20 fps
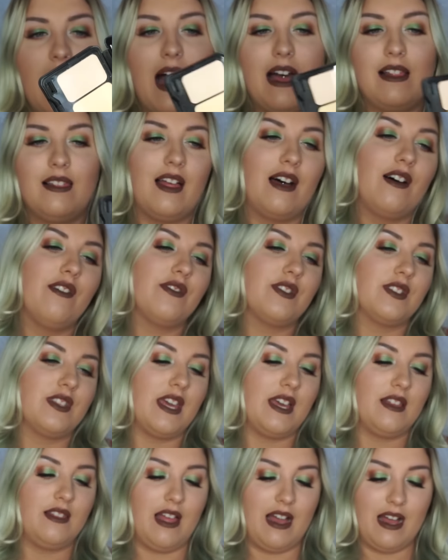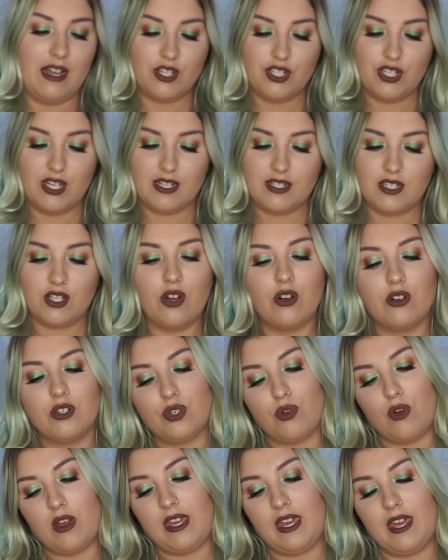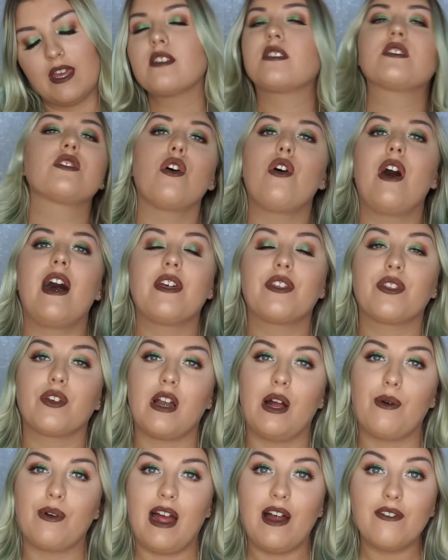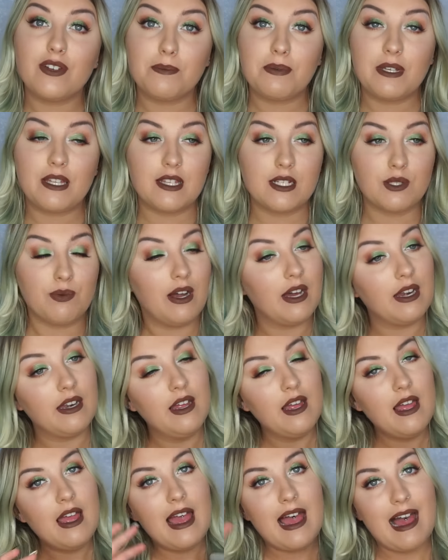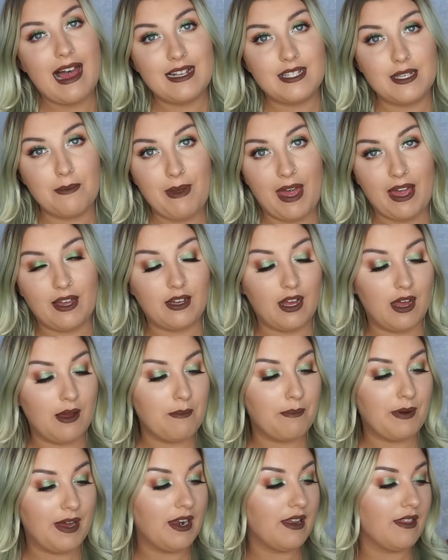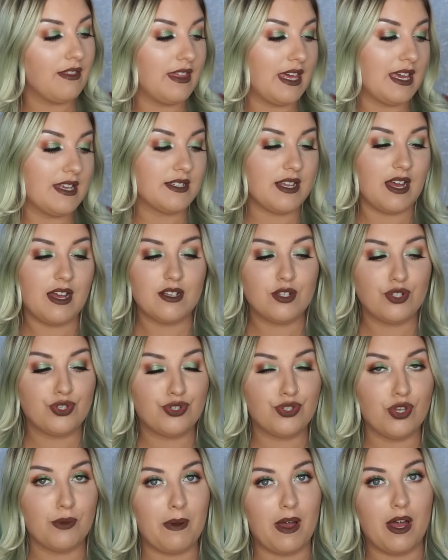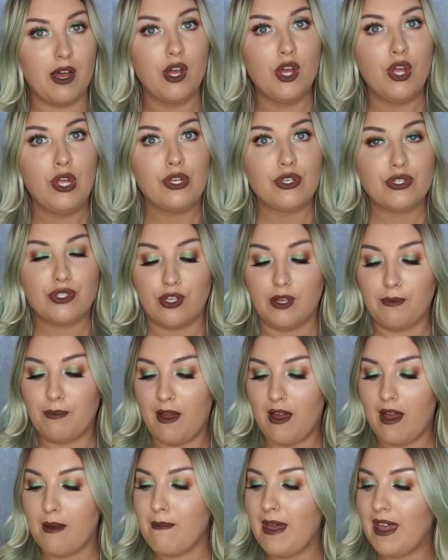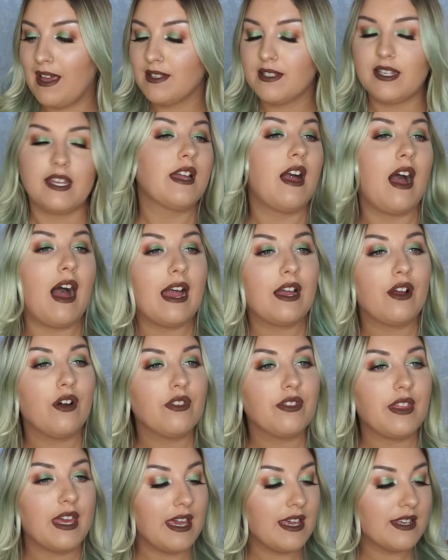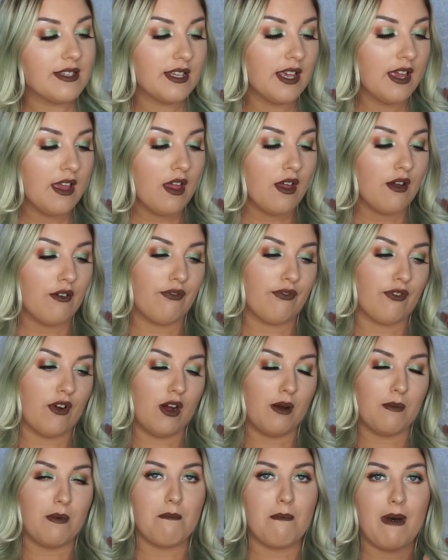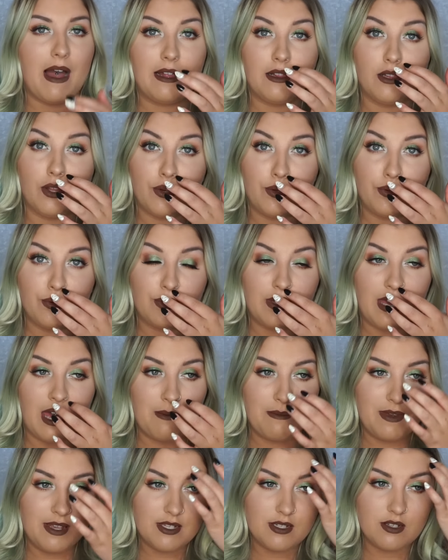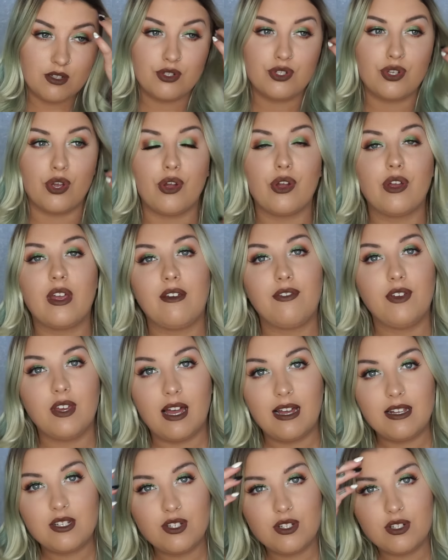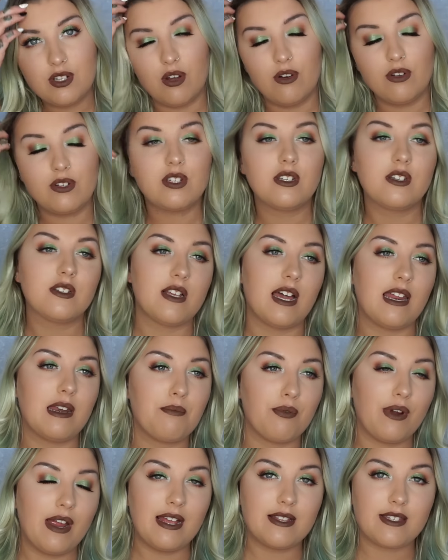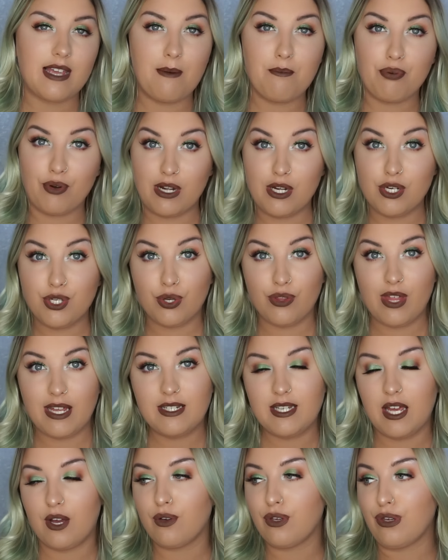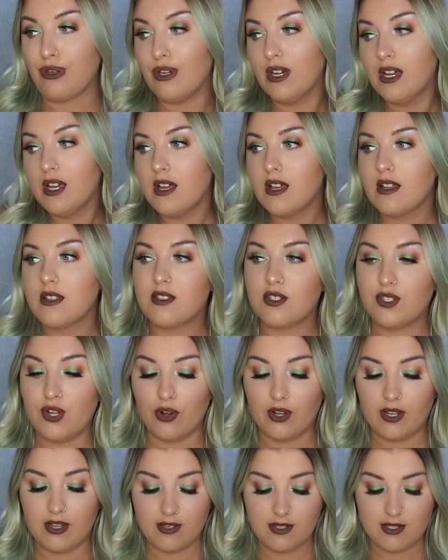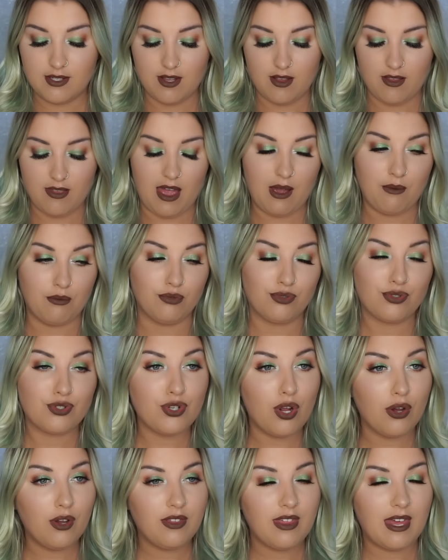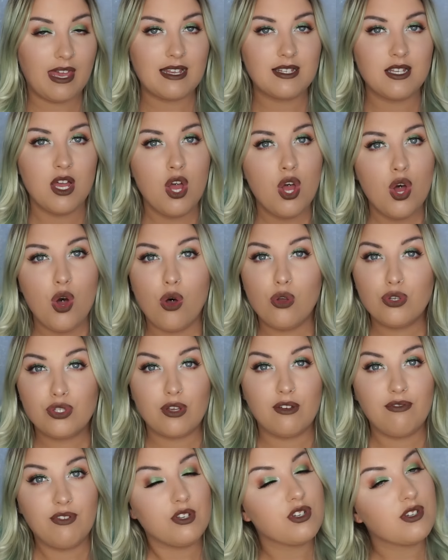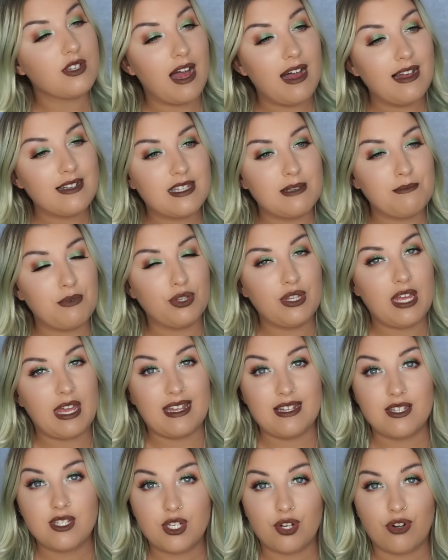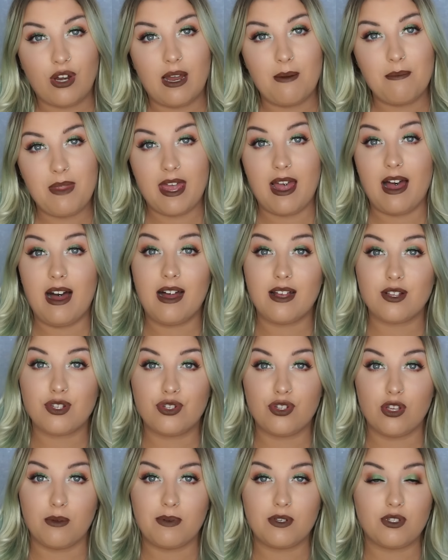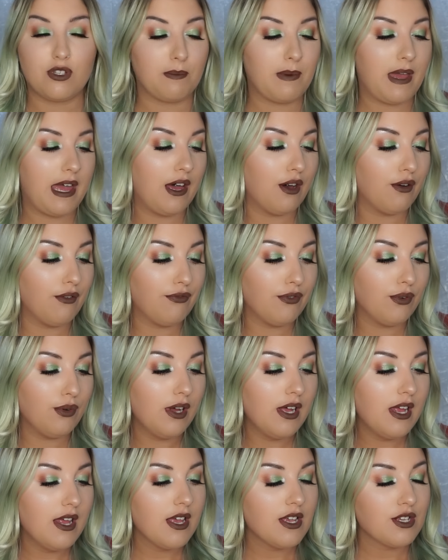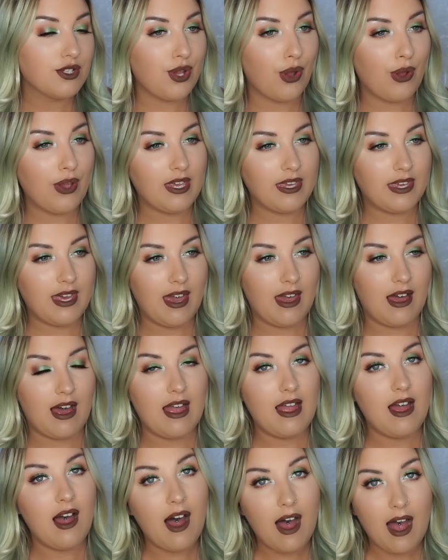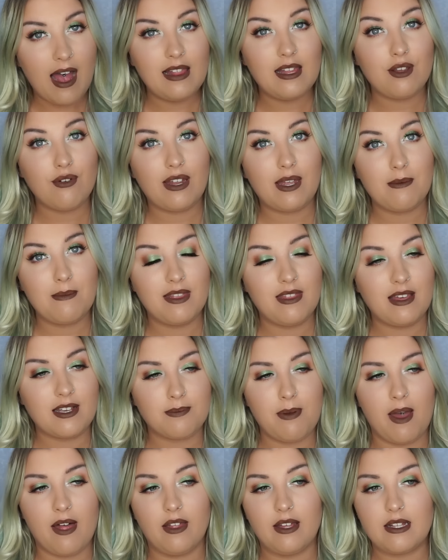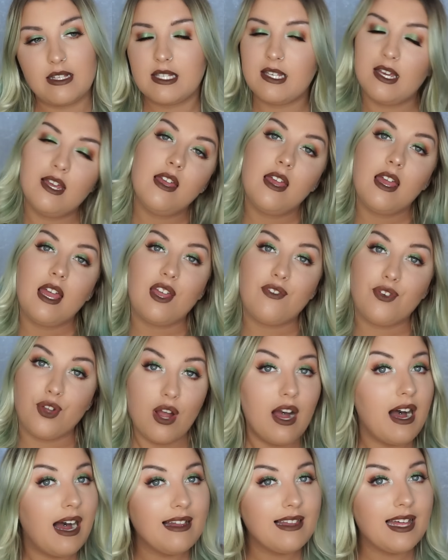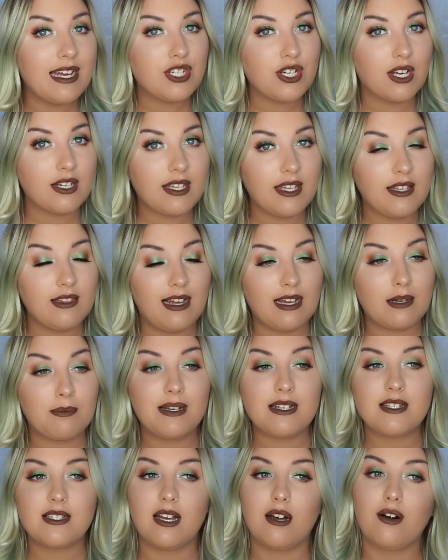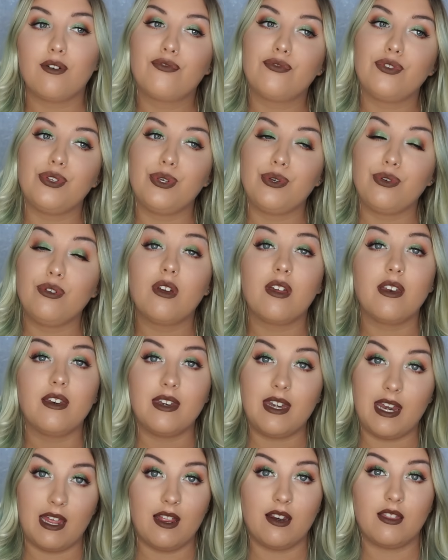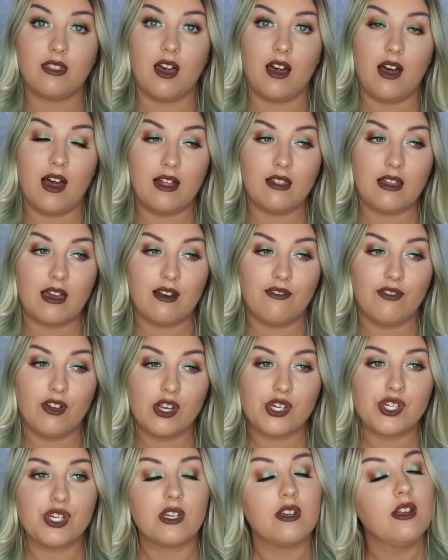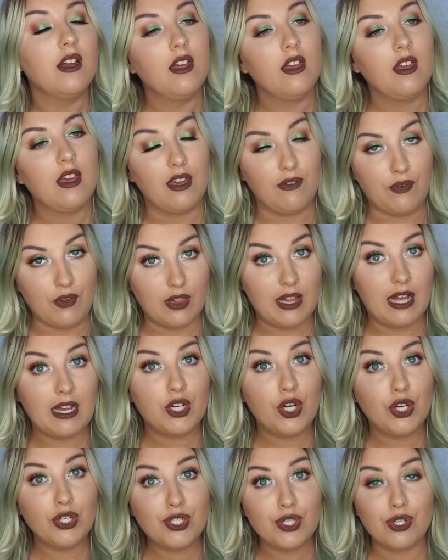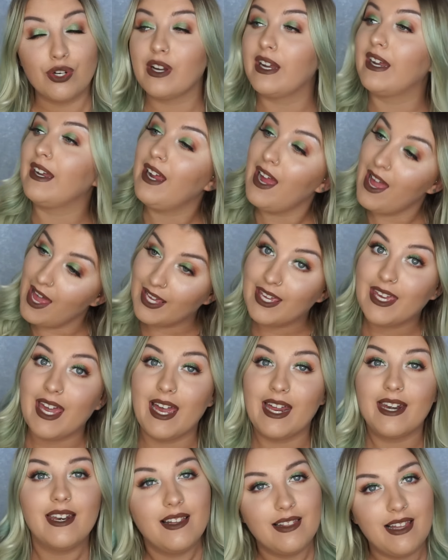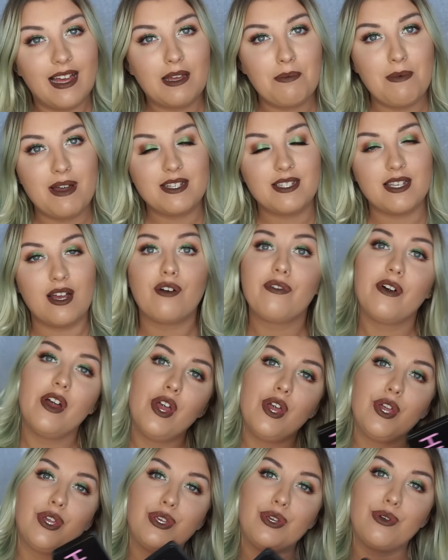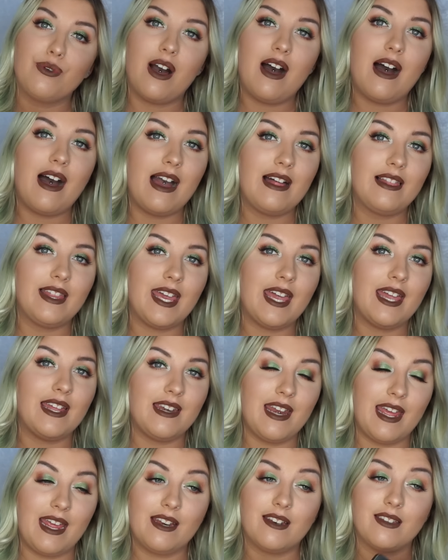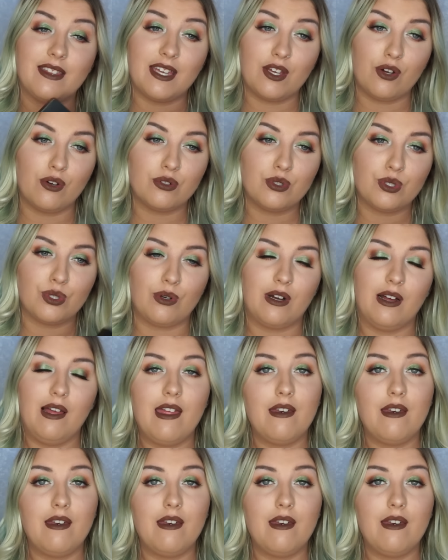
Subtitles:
I loved their last year's contour kit, so I thought I would have to pick this one as a backup, but these are super, super amazing. I got these from my local chemist. So if you guys just go onto designer brands, I'm pretty sure they tell you stockists that will stock these. Also, if you just ask them on their Instagram, they are super, super helpful. So yeah, I highly recommend these palettes. If you're a highlight junkie like myself, you need the highlighter version. If you like contouring, again, like myself, you highly need the contour.